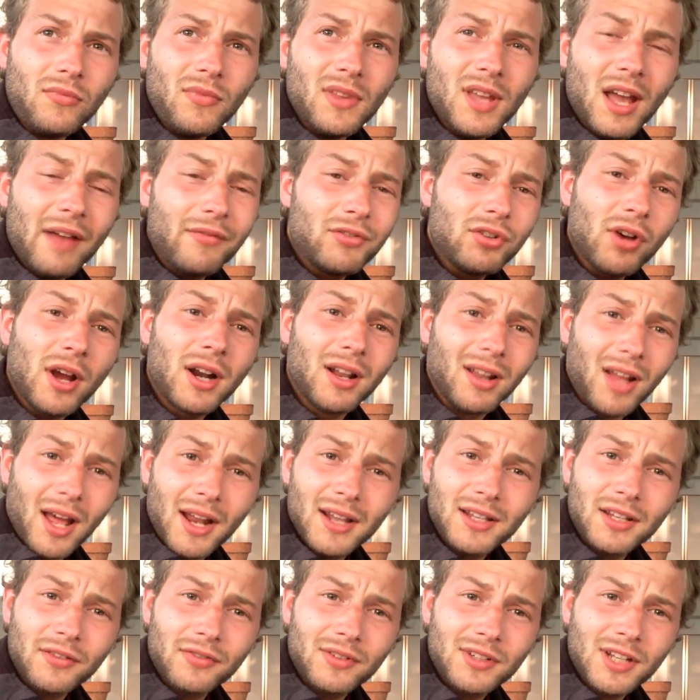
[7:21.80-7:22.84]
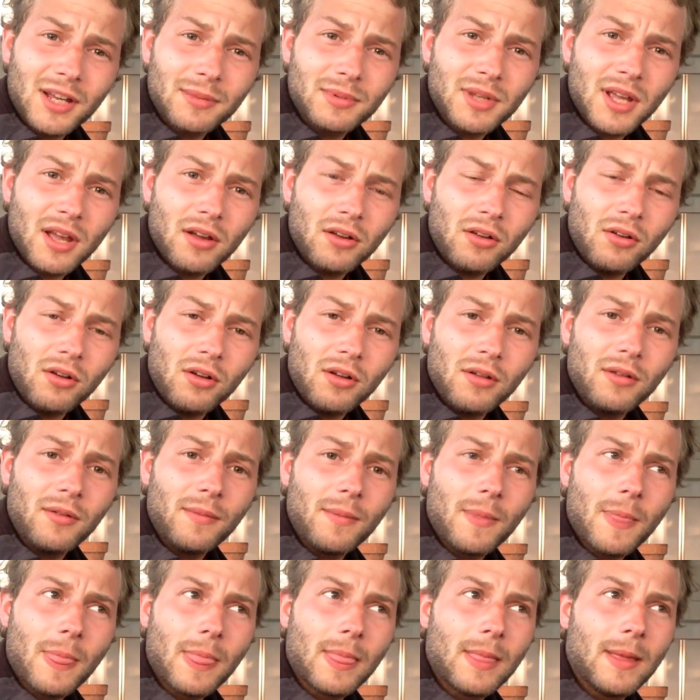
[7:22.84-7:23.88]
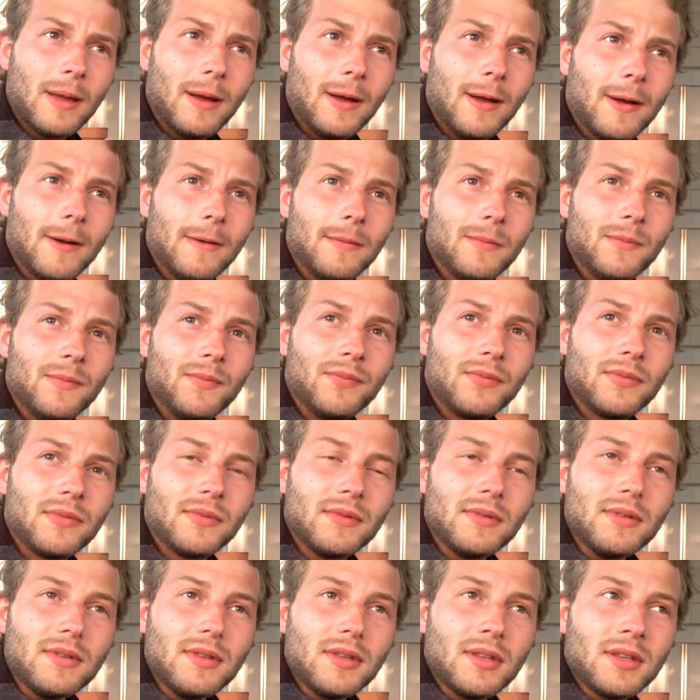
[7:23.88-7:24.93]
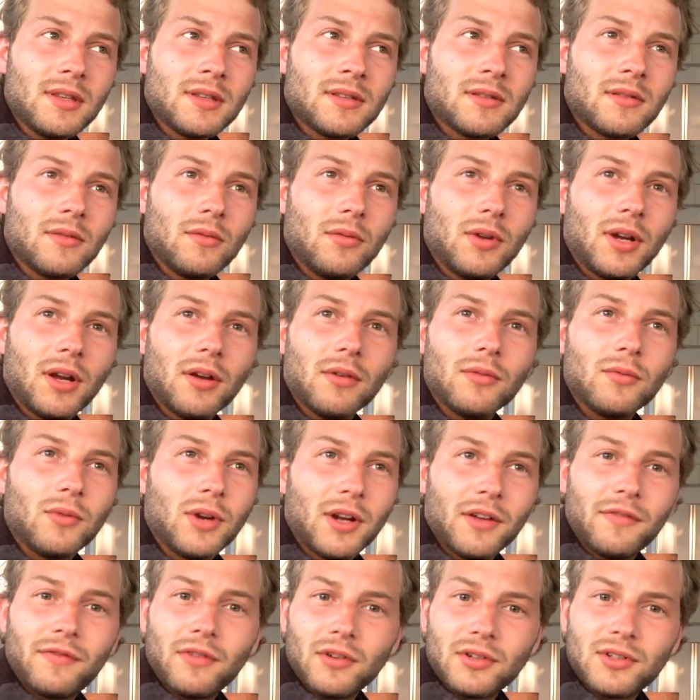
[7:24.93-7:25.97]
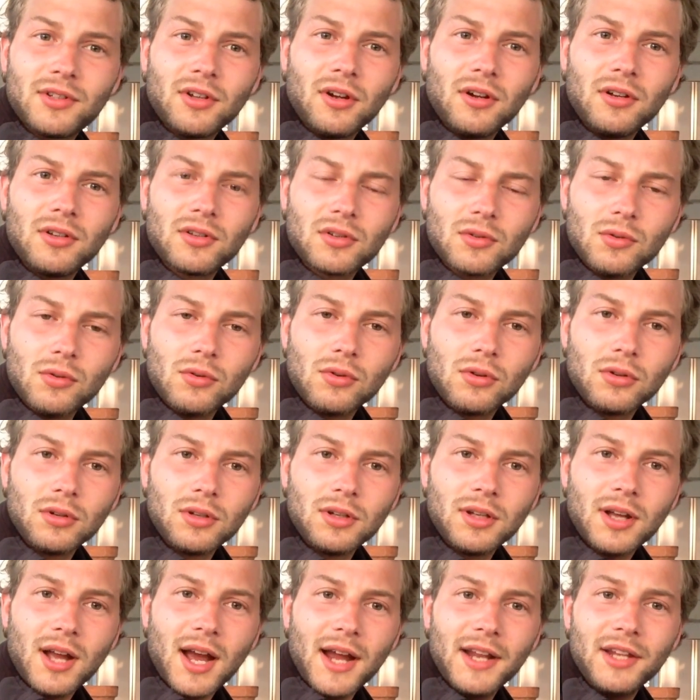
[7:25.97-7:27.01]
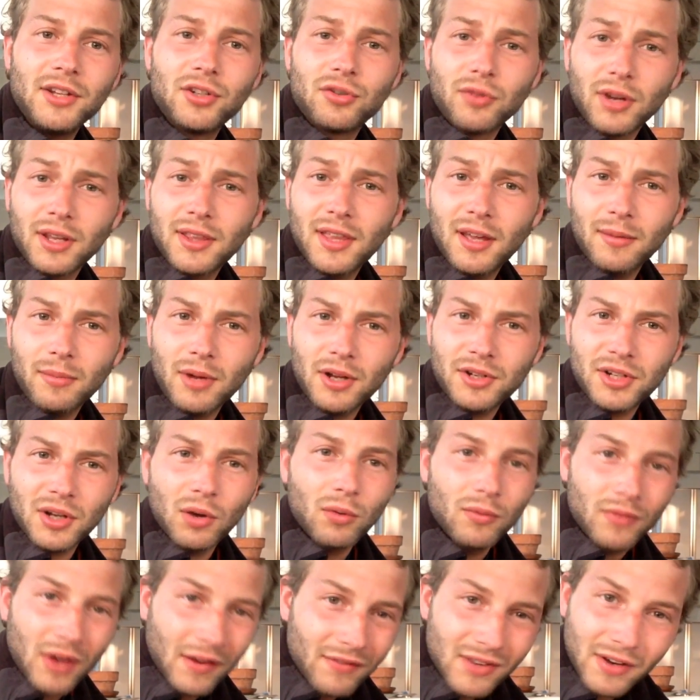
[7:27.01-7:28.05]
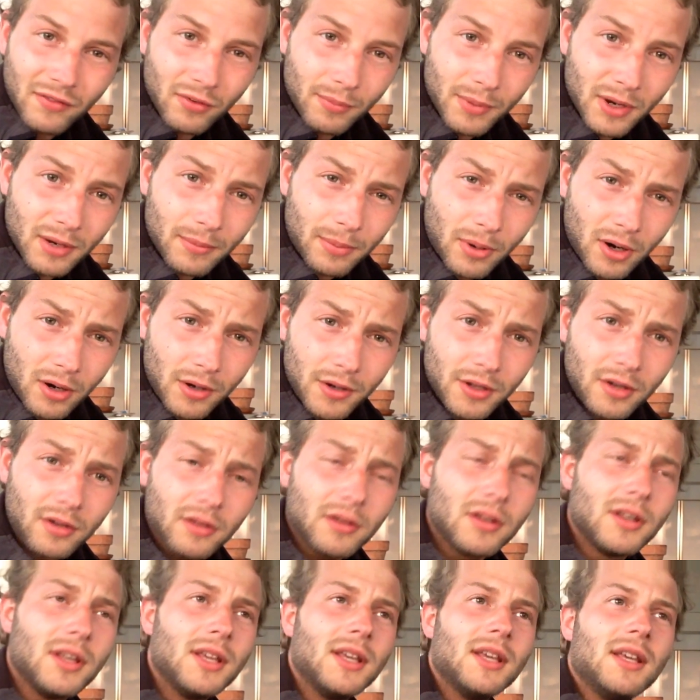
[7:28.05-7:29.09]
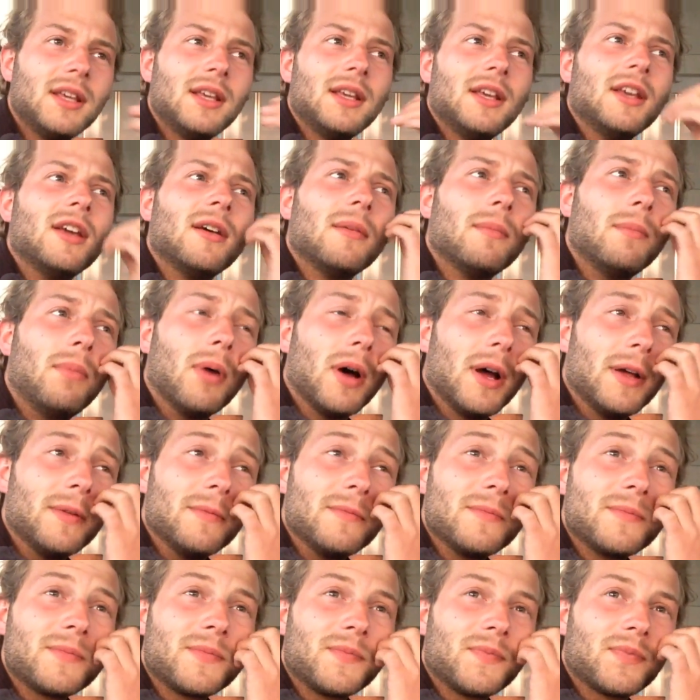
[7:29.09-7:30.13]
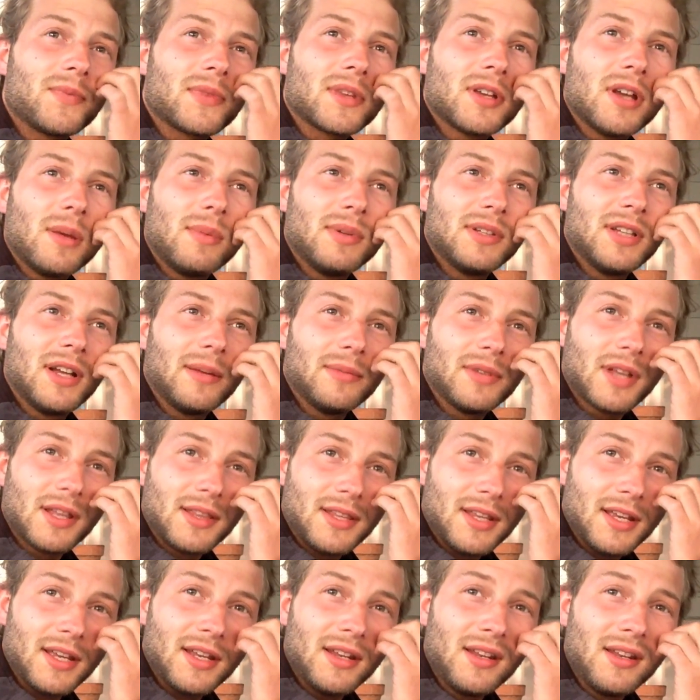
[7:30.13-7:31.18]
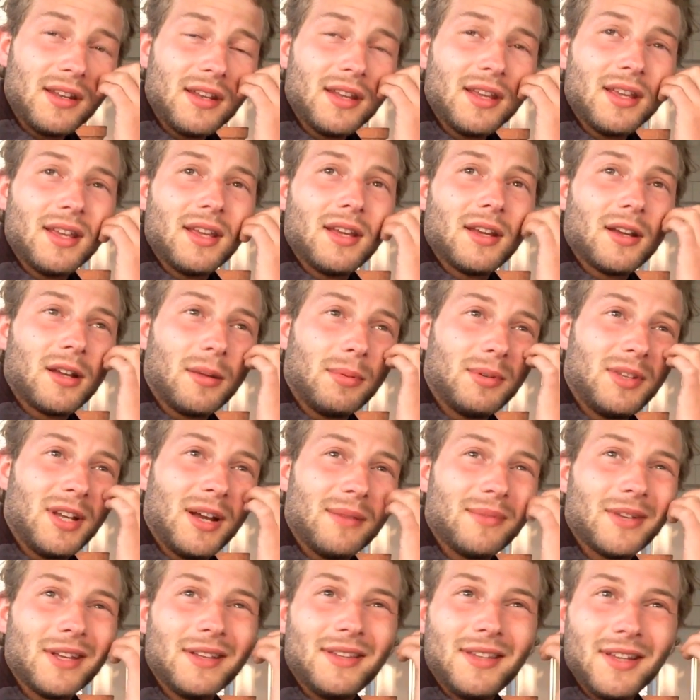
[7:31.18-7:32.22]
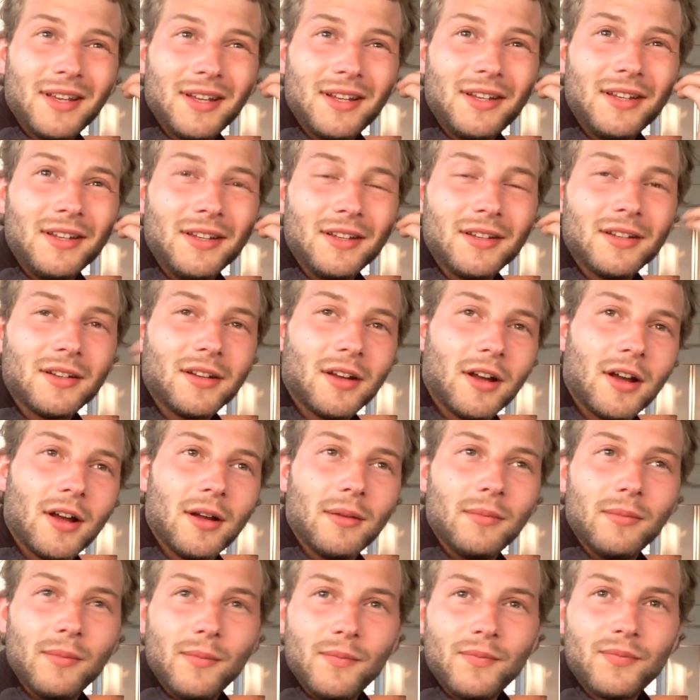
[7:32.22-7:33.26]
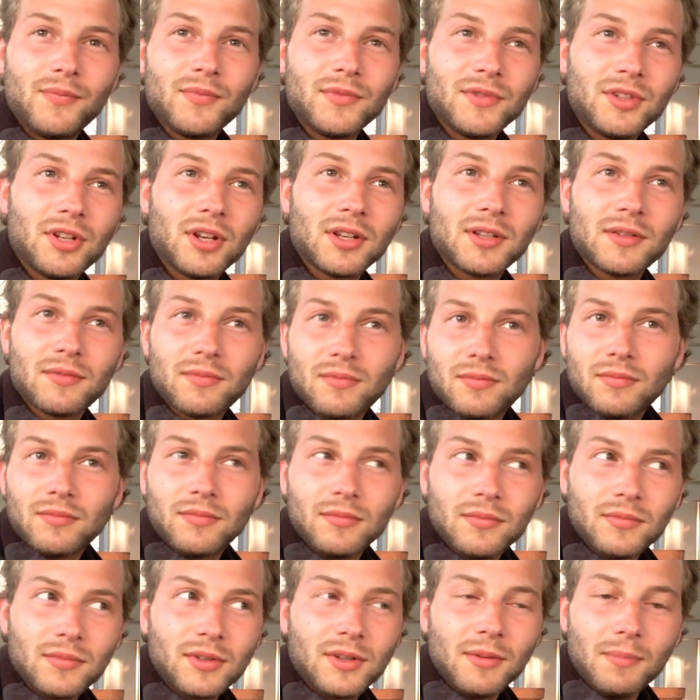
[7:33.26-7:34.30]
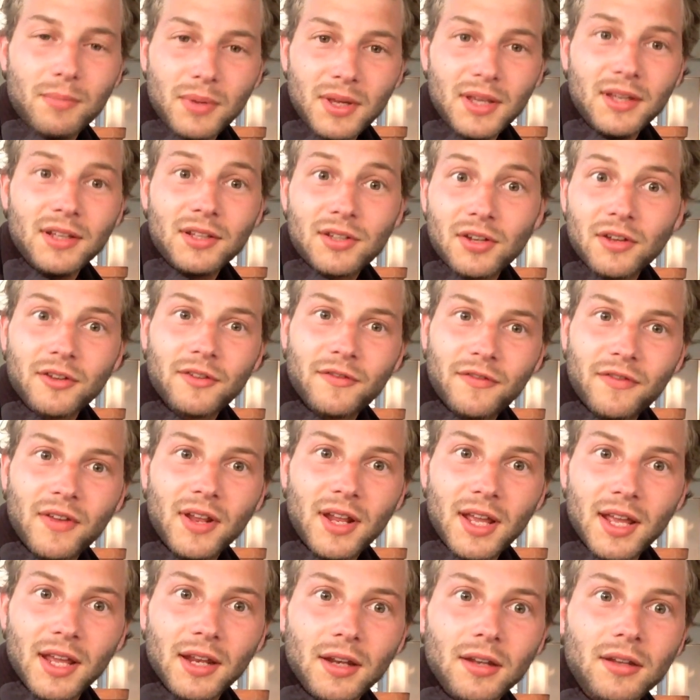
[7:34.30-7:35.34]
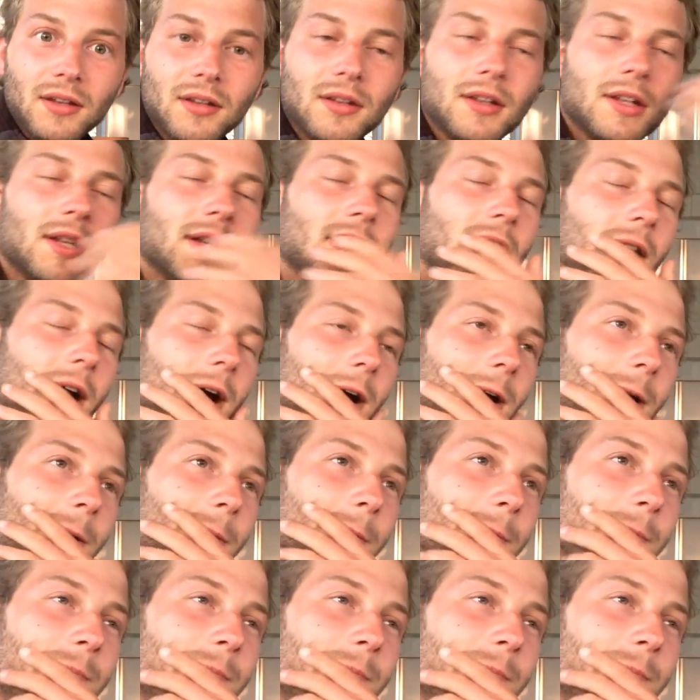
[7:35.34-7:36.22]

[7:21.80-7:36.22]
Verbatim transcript: I've tried a lot of different types of alcohol. Um, When I when I first started school, I didn't drink that much. I, I've never been a partier, but a couple of times I did. A couple of times I did um, just to be to fit in. Um,